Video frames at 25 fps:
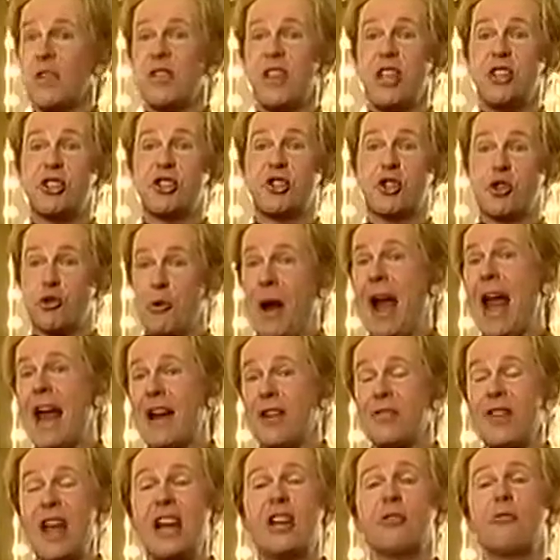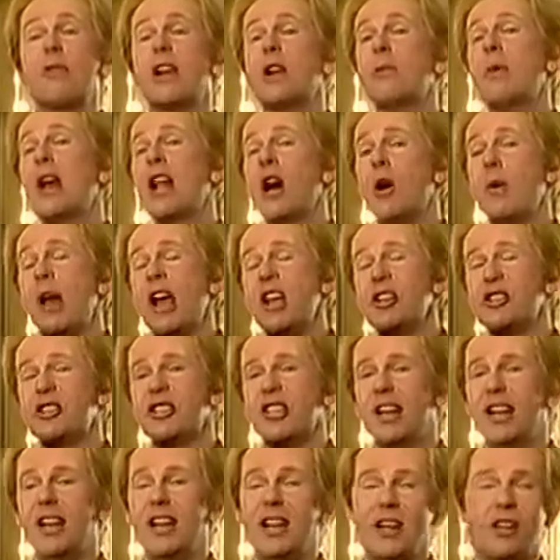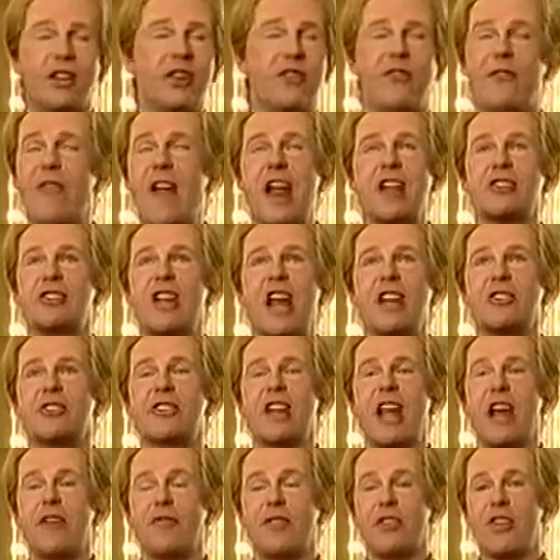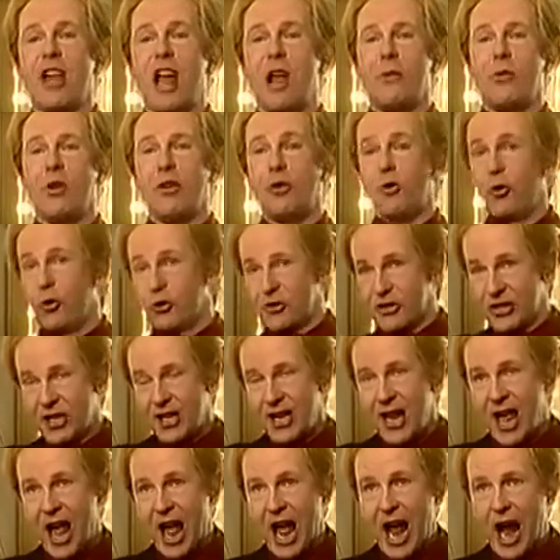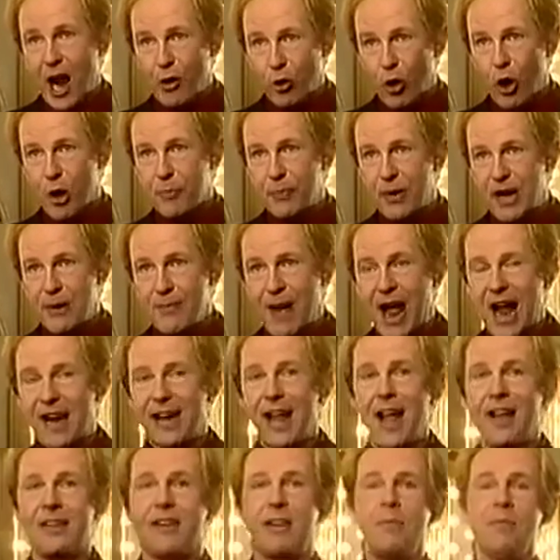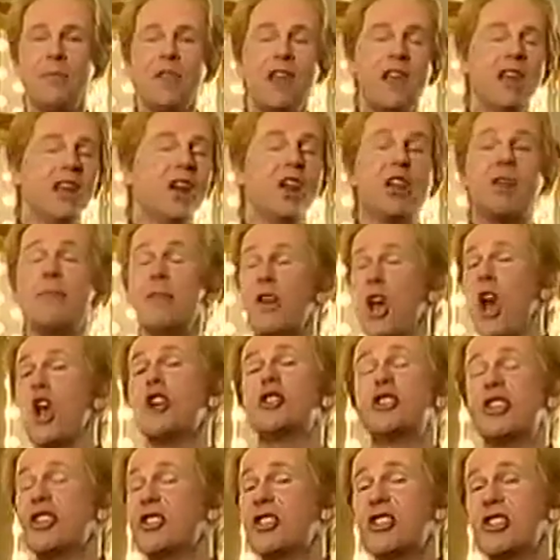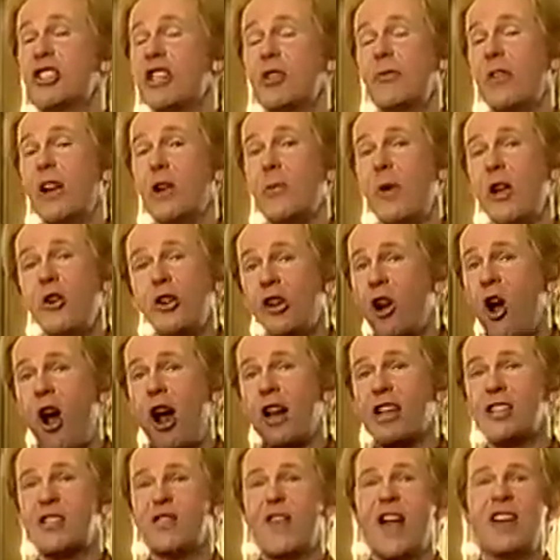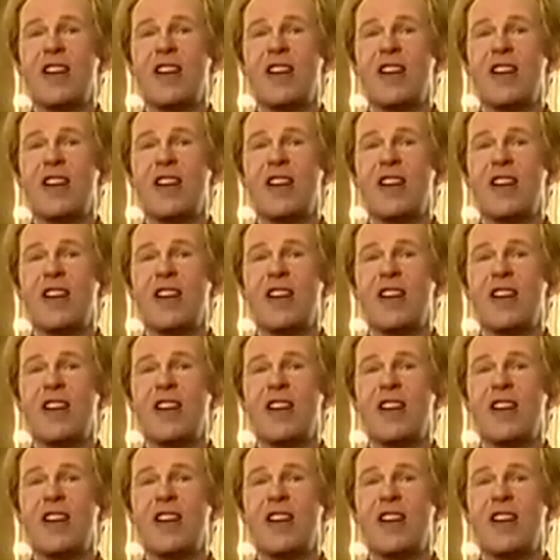I mean, there's Dragon. They did really well, OS. They're a fantastic outfit. They were, of course, RIP Mark Hunter. You know, the Minogue sisters did really well. Kylie's